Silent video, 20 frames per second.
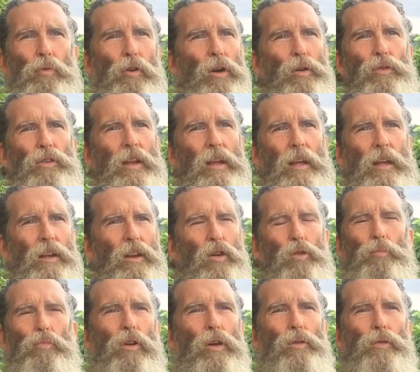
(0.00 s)
protein,
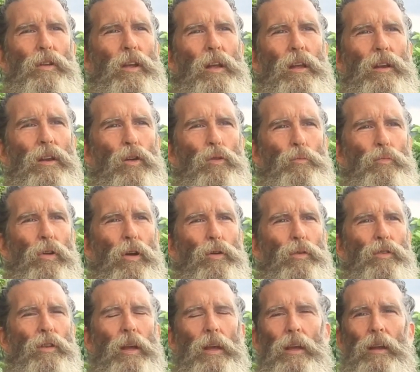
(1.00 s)
no protein, no
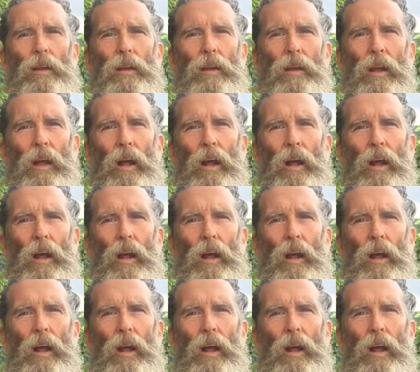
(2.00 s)
protein.